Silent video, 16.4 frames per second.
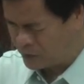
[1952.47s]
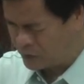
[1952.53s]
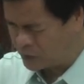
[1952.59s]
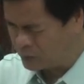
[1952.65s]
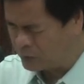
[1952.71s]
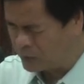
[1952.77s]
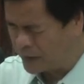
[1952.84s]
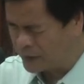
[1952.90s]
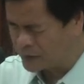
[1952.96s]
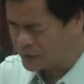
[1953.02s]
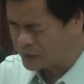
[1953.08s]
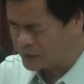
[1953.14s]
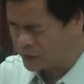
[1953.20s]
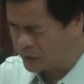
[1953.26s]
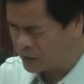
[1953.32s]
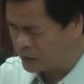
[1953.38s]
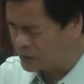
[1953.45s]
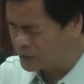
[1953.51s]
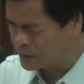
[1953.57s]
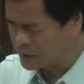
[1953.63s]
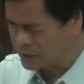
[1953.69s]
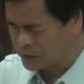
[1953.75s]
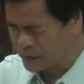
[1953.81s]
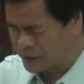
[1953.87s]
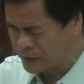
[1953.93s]
Oh, bless all the
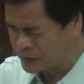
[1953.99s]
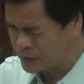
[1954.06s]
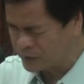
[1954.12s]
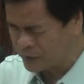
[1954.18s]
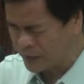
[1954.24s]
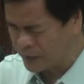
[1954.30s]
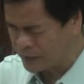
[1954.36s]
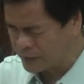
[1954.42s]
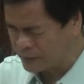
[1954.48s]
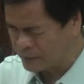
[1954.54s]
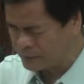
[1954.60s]
students, Father.